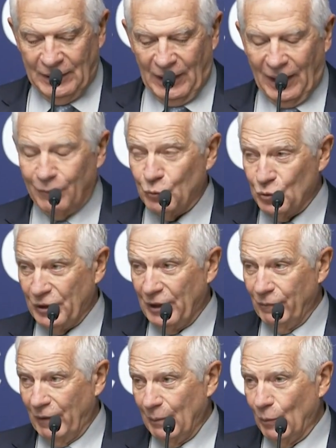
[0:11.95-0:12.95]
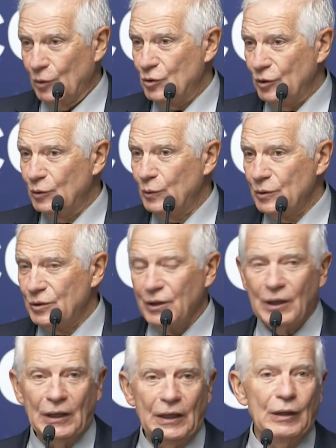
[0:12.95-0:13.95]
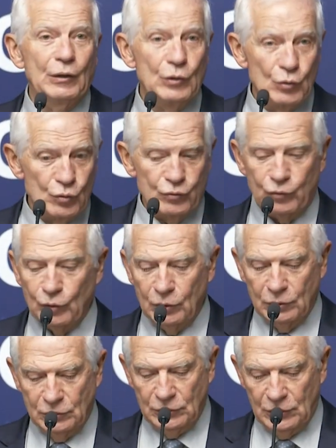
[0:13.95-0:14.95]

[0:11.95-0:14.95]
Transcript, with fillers: I have to say very much interesting and useful.